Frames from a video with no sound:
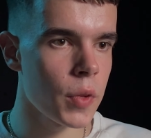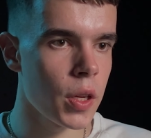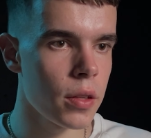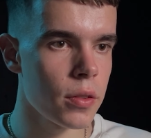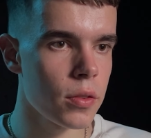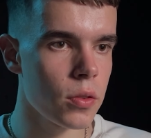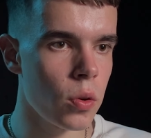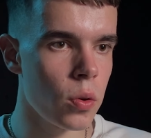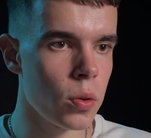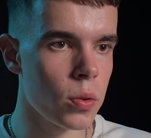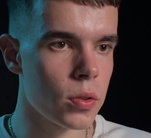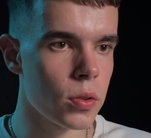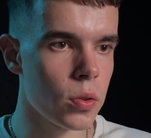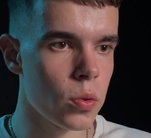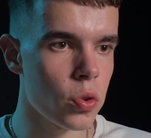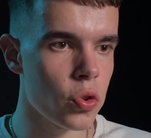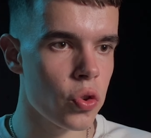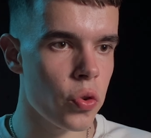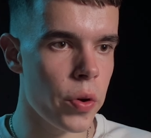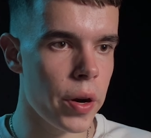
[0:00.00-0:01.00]
Let's also
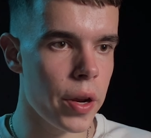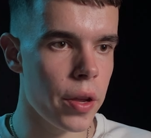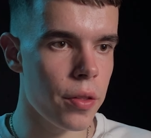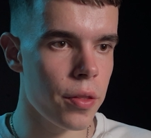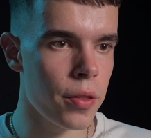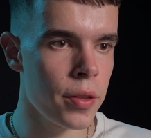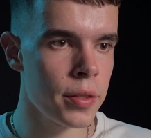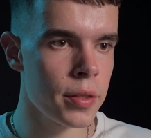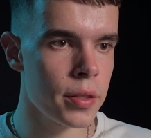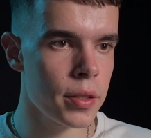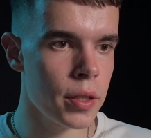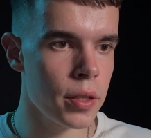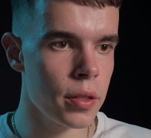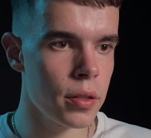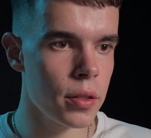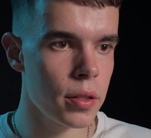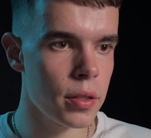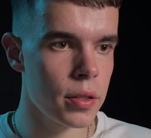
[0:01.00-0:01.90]
shrink this in